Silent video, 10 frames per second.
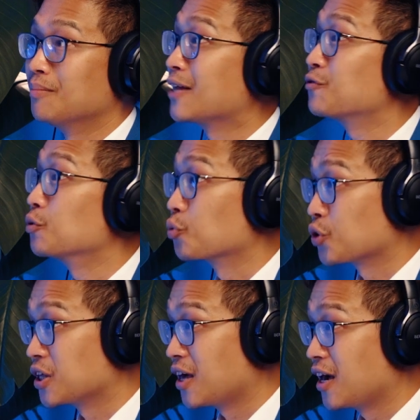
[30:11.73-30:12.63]
mindful
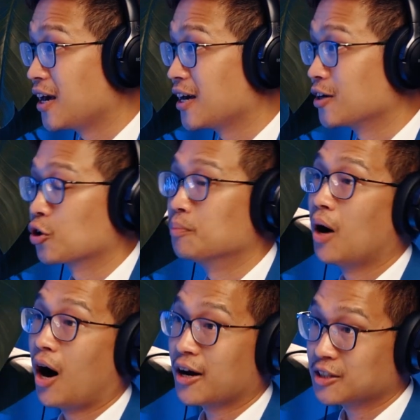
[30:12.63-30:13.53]
breathing or
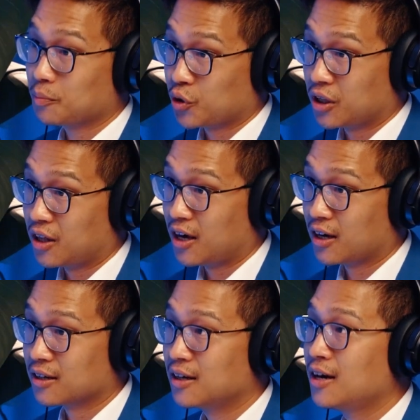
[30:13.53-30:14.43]
boxed
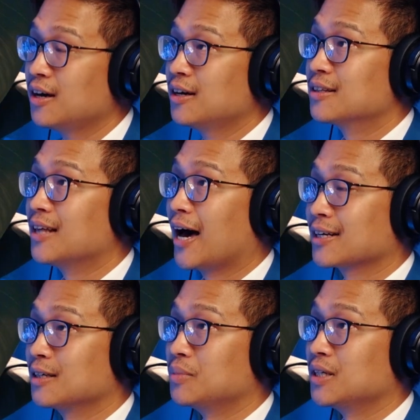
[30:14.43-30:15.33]
breathing.
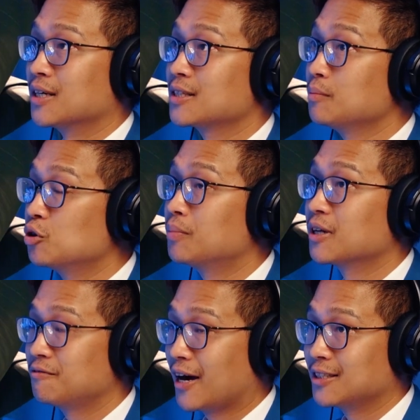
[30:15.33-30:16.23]
That can be a simple but
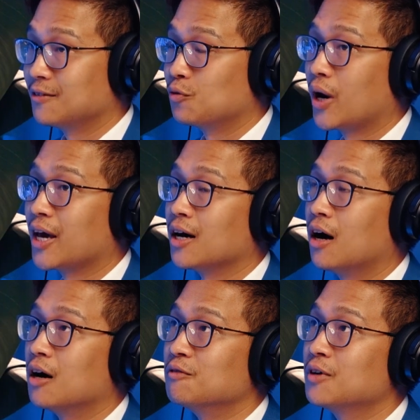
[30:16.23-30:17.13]
effective way
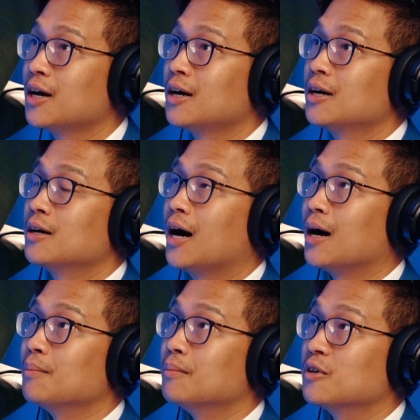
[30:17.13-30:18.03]
of
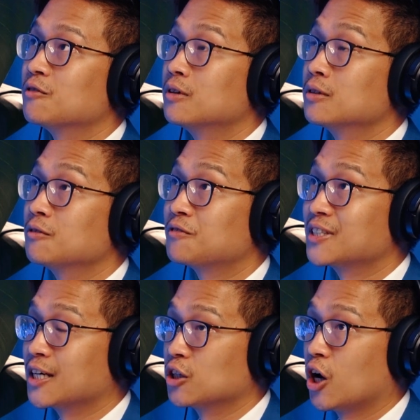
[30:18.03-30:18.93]

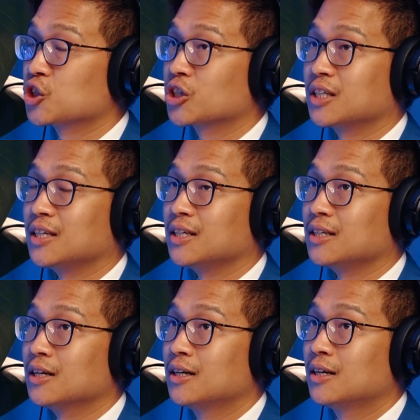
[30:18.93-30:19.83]

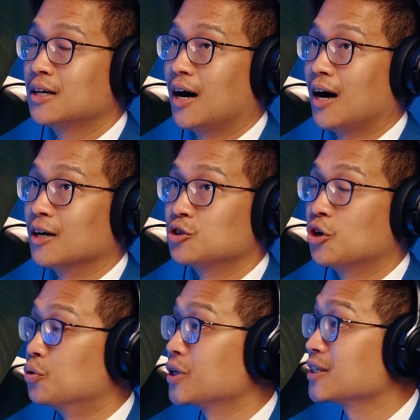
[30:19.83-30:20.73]
physiologically
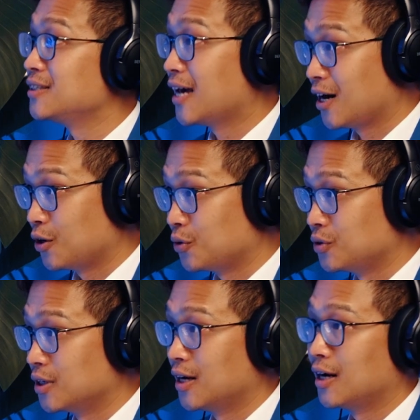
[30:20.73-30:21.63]
toning
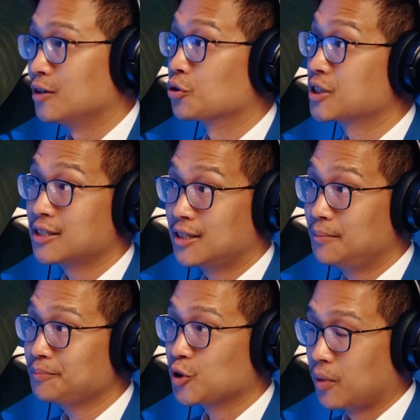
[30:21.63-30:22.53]
down your
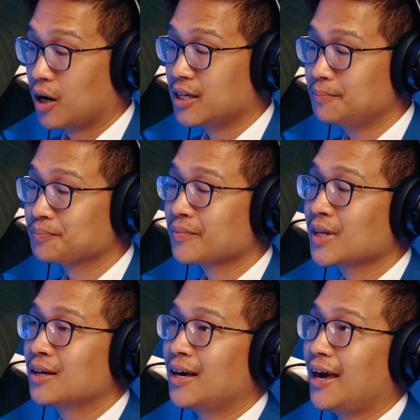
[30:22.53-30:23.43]
system, your body.
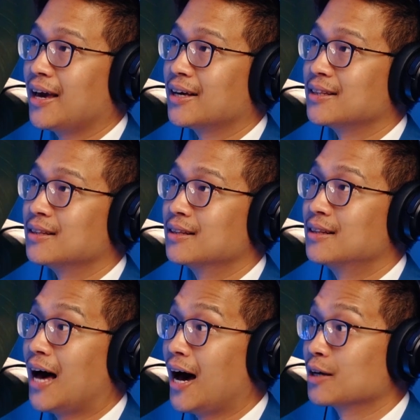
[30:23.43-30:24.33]
And
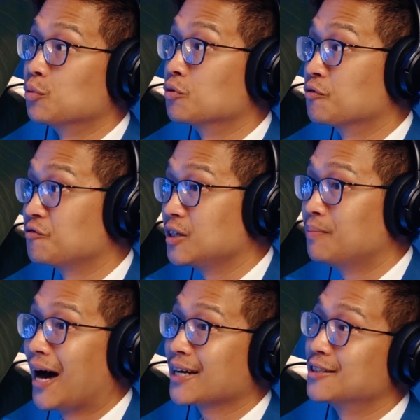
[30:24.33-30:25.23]
that will feed
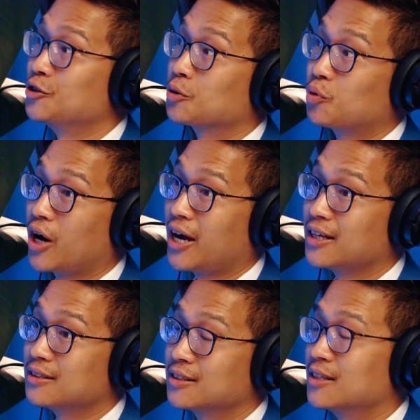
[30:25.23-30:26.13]
back into your
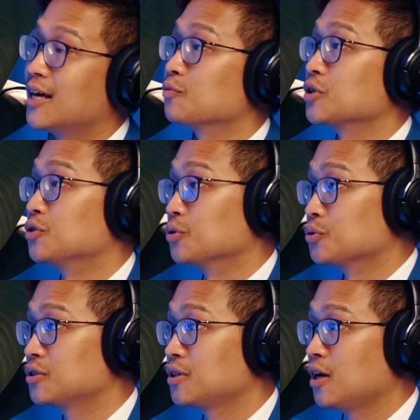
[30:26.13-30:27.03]
brain to then
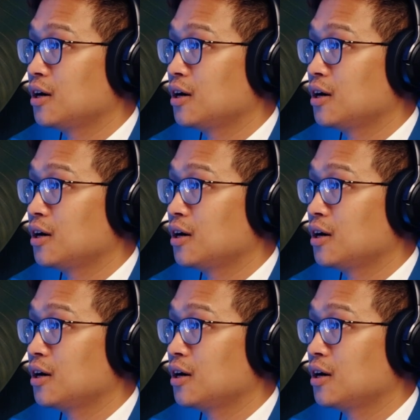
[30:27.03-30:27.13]
reduce